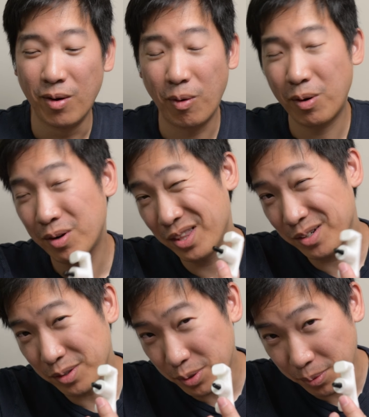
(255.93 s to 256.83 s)
or
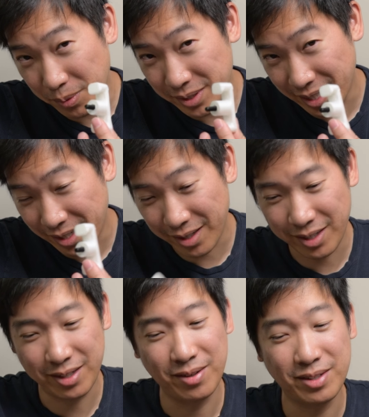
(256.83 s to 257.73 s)
little tools that you
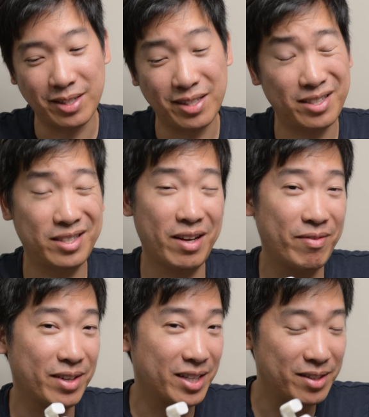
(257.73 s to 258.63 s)
can use, and this
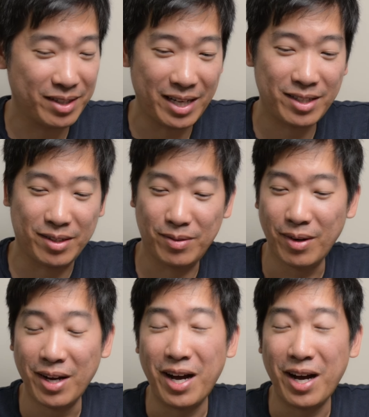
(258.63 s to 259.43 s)
definitely can do that too.